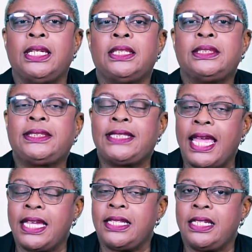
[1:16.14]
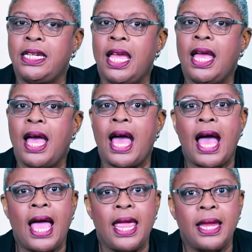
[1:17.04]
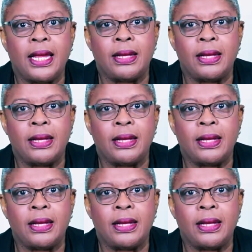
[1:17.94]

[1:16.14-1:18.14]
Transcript: Secondly, I